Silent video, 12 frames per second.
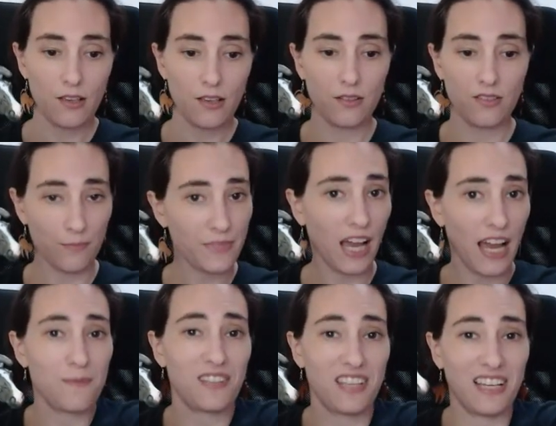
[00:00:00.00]

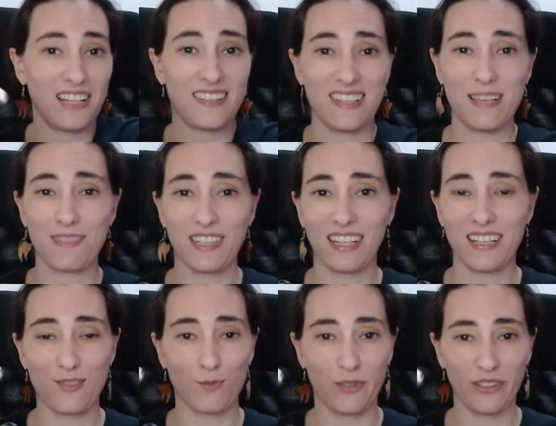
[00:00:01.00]
Sometimes it seems like
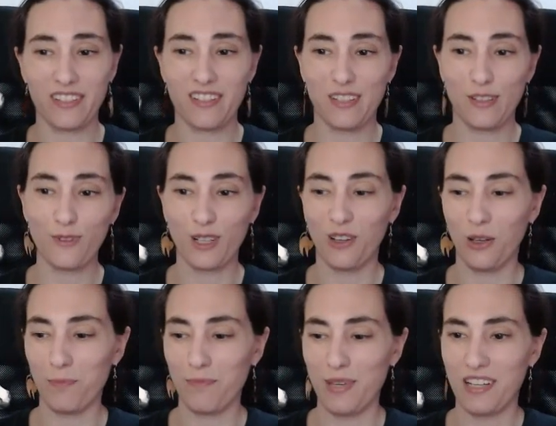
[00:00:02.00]
it's really
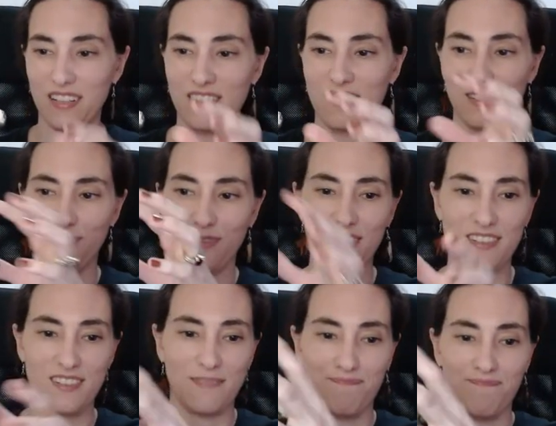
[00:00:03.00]
difficult because of
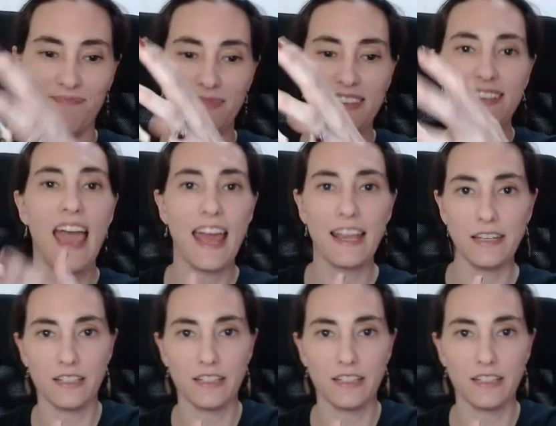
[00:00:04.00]
this head.